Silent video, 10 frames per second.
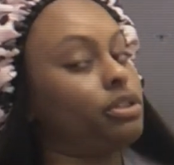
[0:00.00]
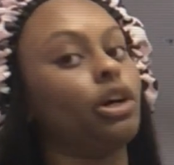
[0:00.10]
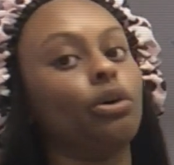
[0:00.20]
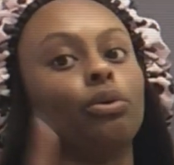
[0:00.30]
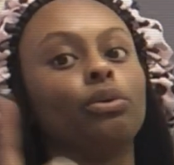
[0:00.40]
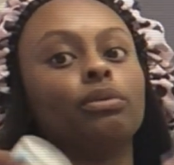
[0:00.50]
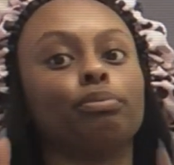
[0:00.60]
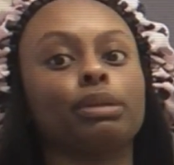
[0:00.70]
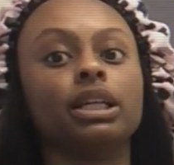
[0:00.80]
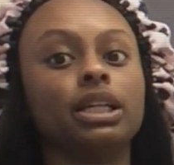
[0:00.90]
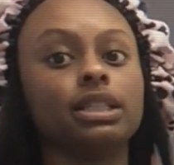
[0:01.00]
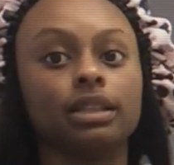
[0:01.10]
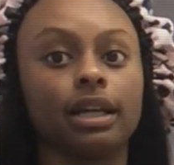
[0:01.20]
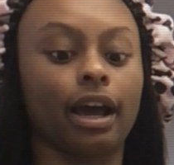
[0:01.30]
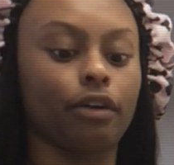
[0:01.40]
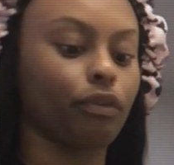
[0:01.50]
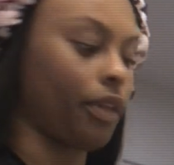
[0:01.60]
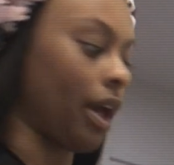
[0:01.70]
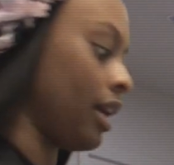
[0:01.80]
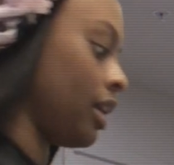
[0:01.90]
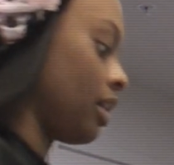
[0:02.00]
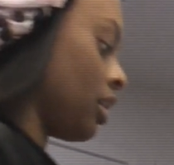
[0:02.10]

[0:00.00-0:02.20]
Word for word: So please look out for that